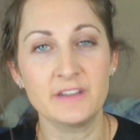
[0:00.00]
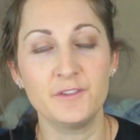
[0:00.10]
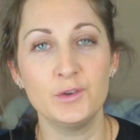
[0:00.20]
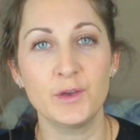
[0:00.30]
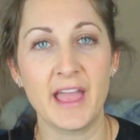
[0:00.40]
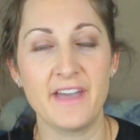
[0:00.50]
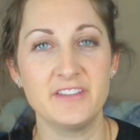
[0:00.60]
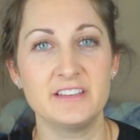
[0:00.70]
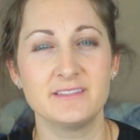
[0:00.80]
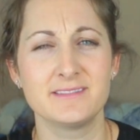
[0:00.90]
If you
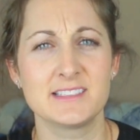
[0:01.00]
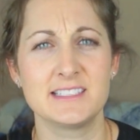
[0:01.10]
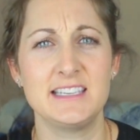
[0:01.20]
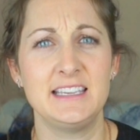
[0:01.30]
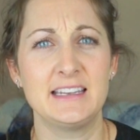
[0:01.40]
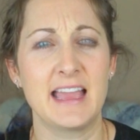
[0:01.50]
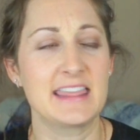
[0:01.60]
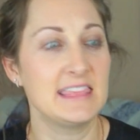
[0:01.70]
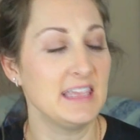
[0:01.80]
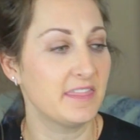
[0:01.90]
haven't seen, I
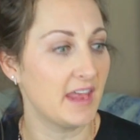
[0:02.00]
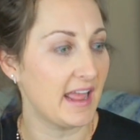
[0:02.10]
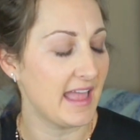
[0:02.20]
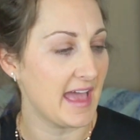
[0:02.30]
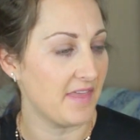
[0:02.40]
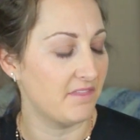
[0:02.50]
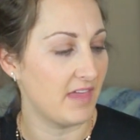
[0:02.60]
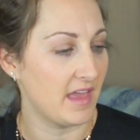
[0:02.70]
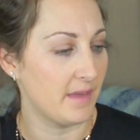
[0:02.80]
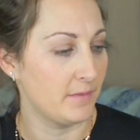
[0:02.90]
think that I had
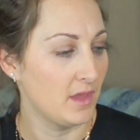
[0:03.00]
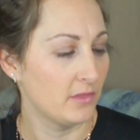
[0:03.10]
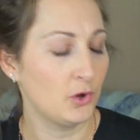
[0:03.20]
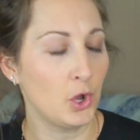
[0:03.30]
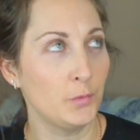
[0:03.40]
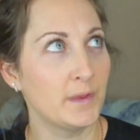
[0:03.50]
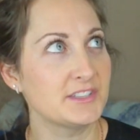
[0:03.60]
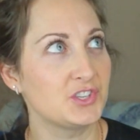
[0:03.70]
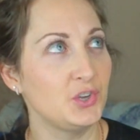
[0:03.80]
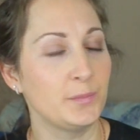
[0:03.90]
them, they're called
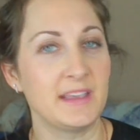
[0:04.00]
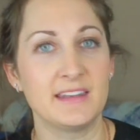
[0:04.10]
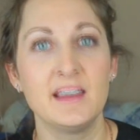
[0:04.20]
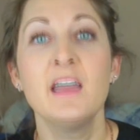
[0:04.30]
Rescue Me and